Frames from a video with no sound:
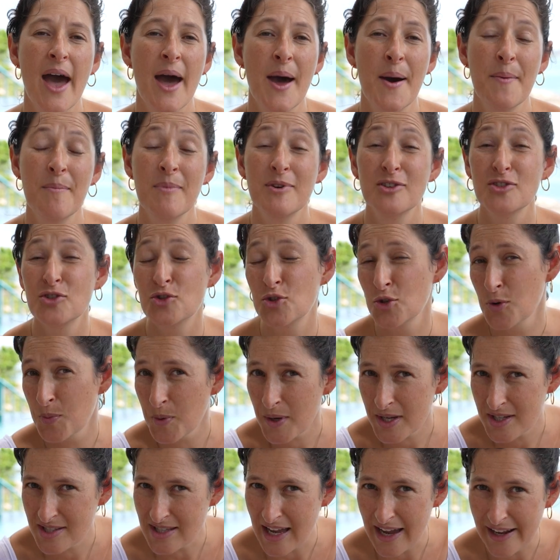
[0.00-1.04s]
am
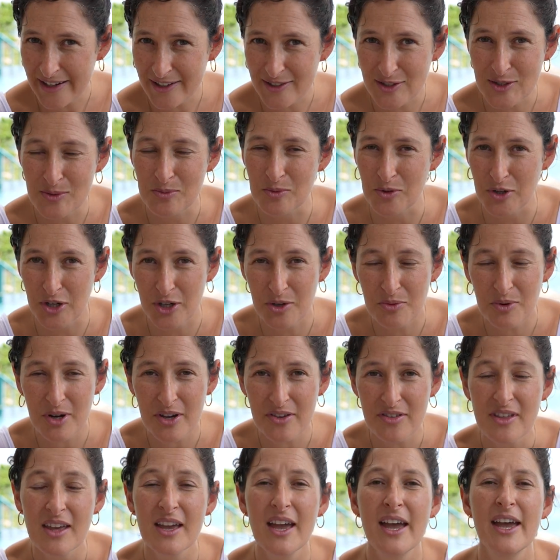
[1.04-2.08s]
super excited to work
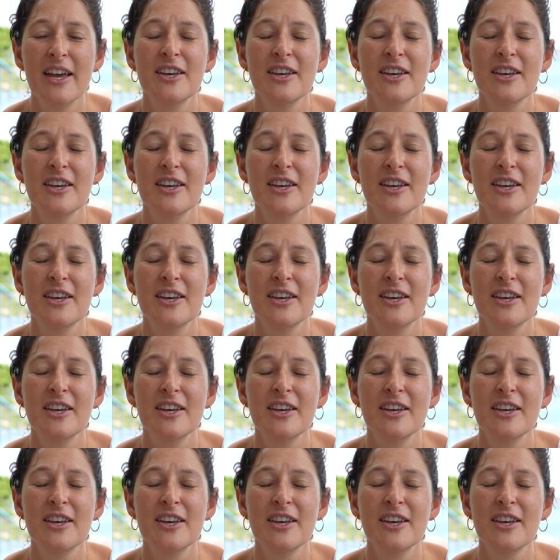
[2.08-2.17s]
with.